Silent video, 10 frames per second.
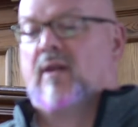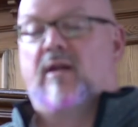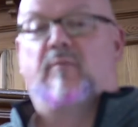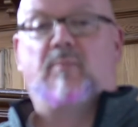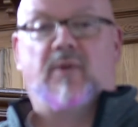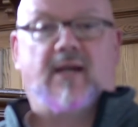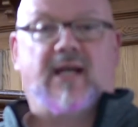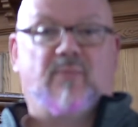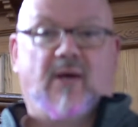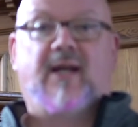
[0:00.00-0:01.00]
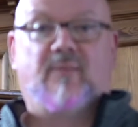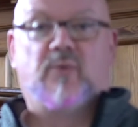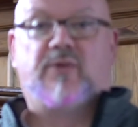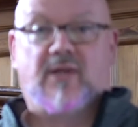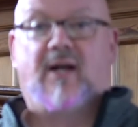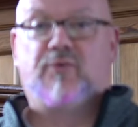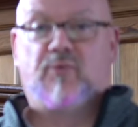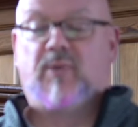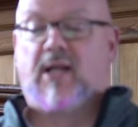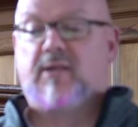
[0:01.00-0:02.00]
And remember that Abraham was
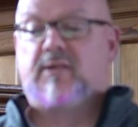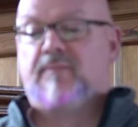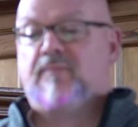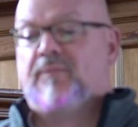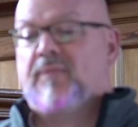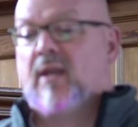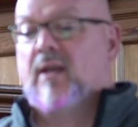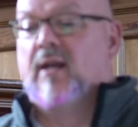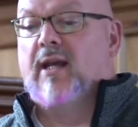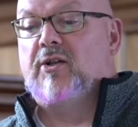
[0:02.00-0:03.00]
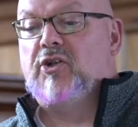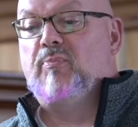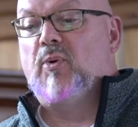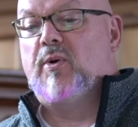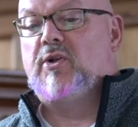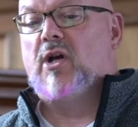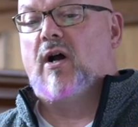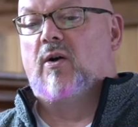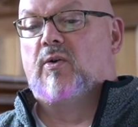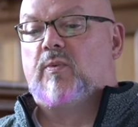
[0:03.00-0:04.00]
100 plus, and she bore a
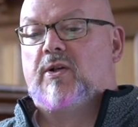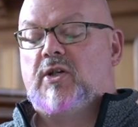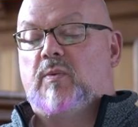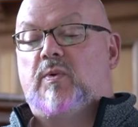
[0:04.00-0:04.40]
child when she